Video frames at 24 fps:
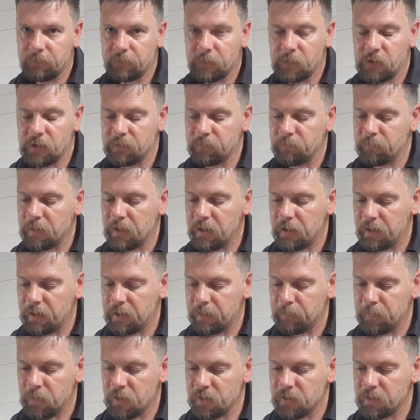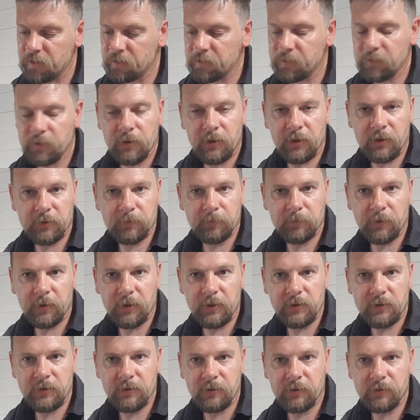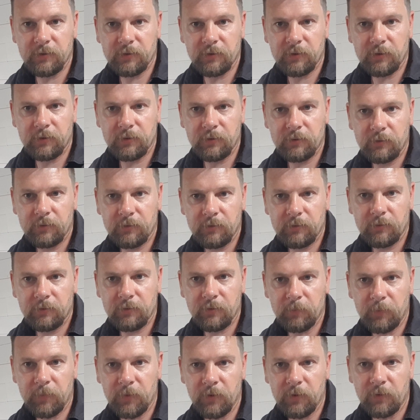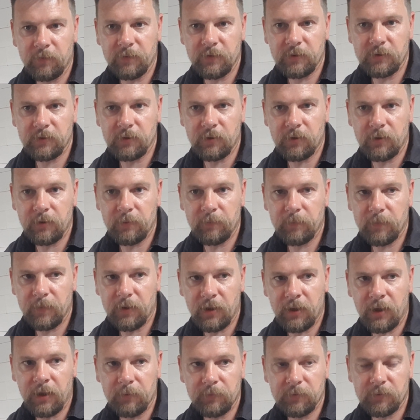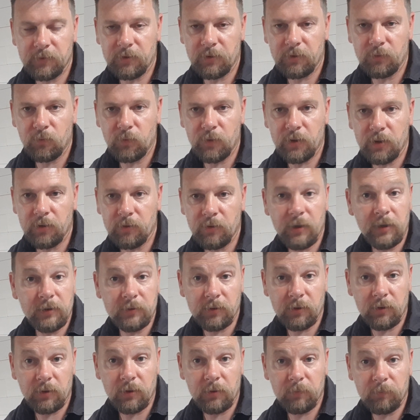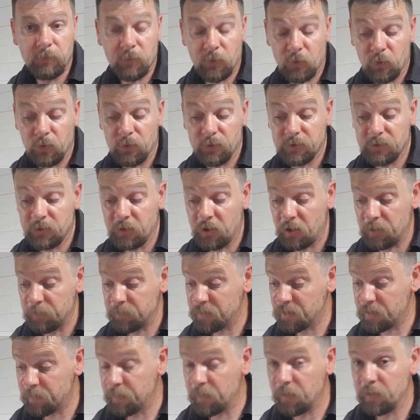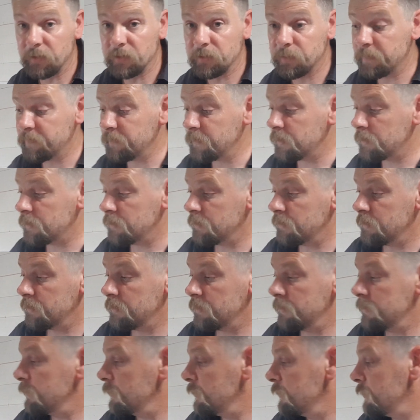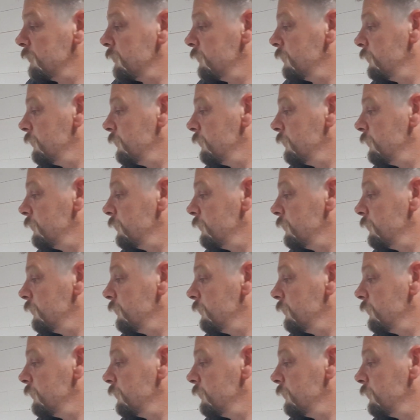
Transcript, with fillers: Doesn't really need much ex explanation, does it? Banoffee slime, absolute winner, as are all the slimes, to be honest with you.